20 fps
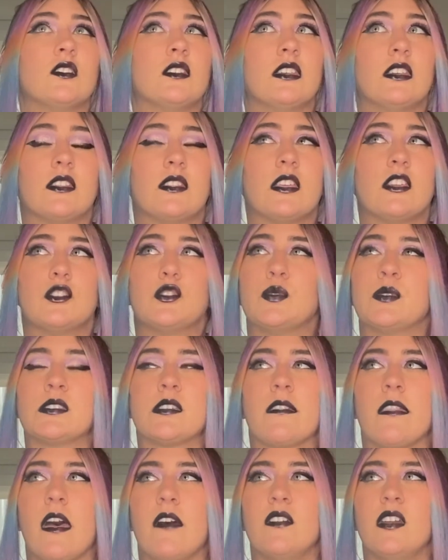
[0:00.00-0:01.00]
I think she was
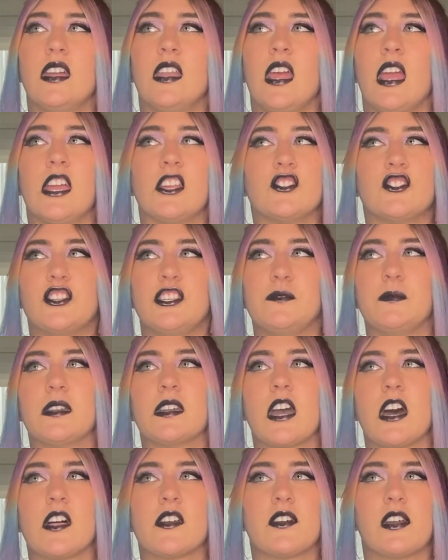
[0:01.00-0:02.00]
11 and she's been
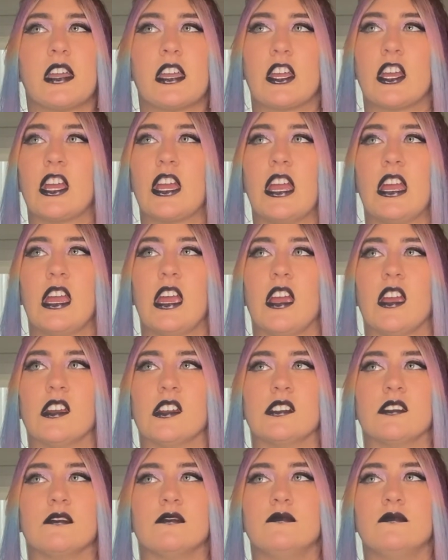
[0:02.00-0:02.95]
coloring her hair